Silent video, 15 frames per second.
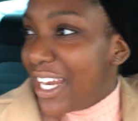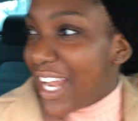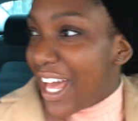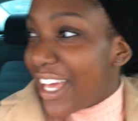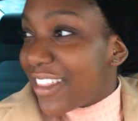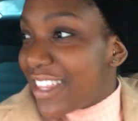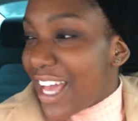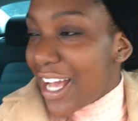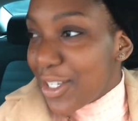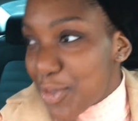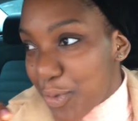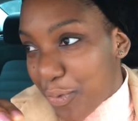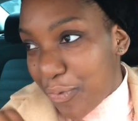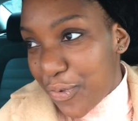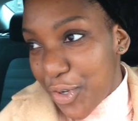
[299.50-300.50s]
Like, the
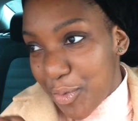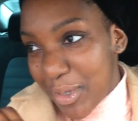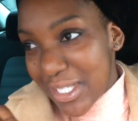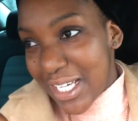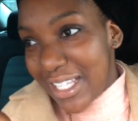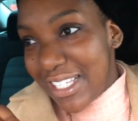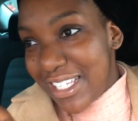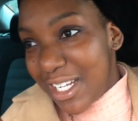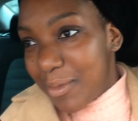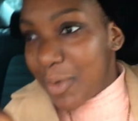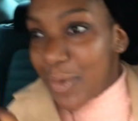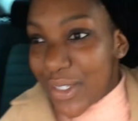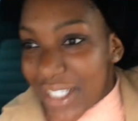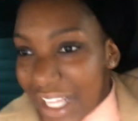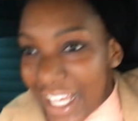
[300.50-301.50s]
actual film inside the
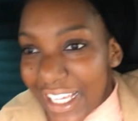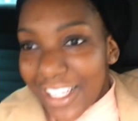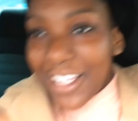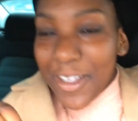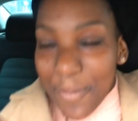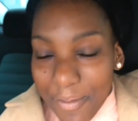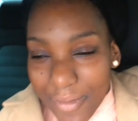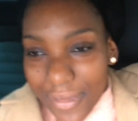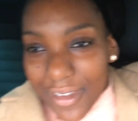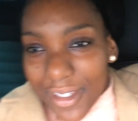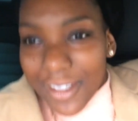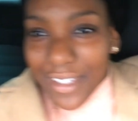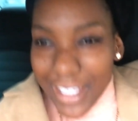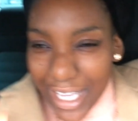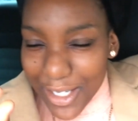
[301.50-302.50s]
cinema was like
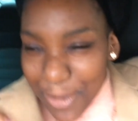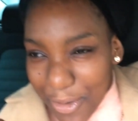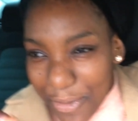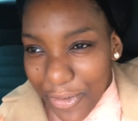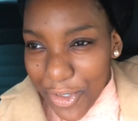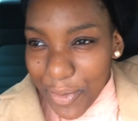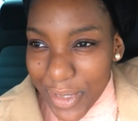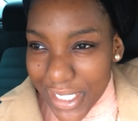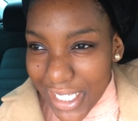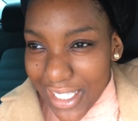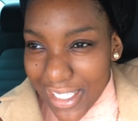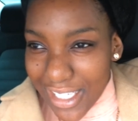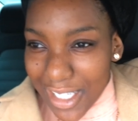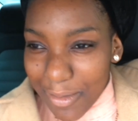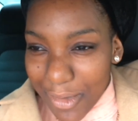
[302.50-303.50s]
the actual film
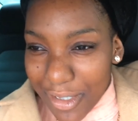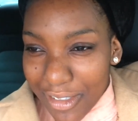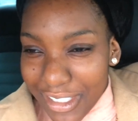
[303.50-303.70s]
inside the cinema,